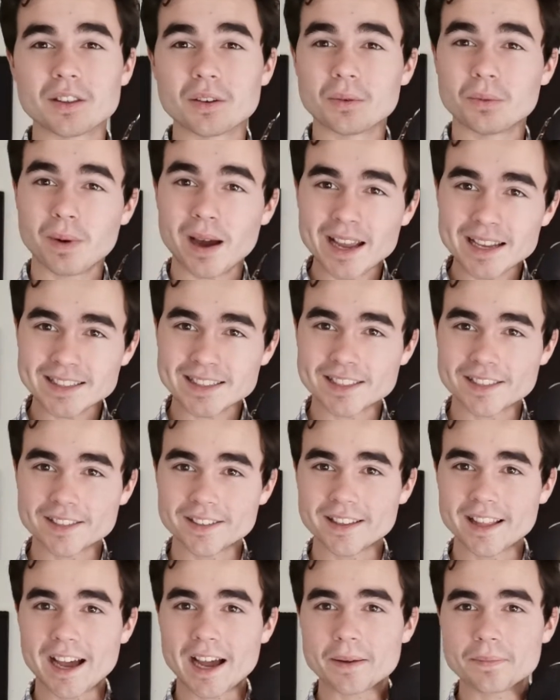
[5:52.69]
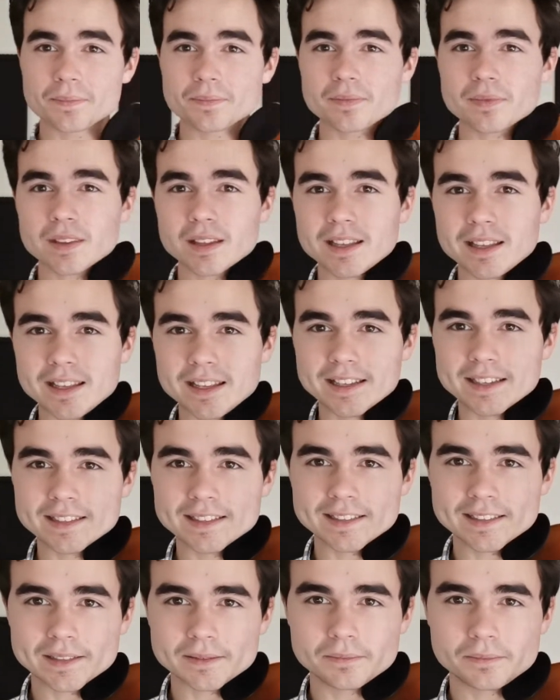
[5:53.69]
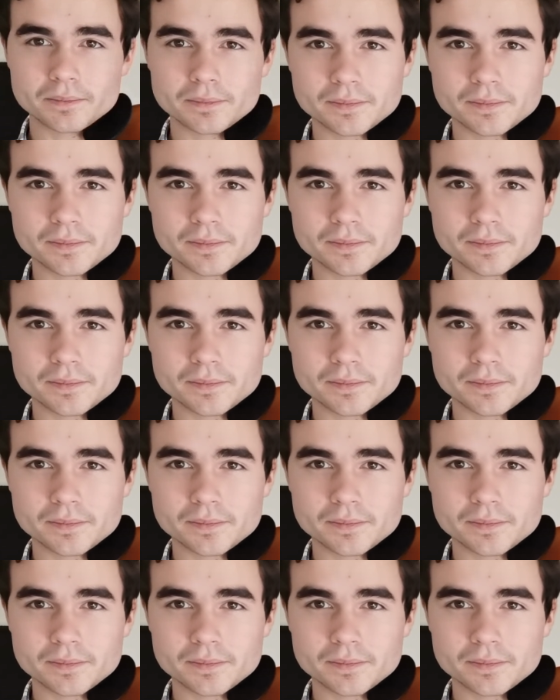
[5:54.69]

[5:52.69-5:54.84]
the way to do that is,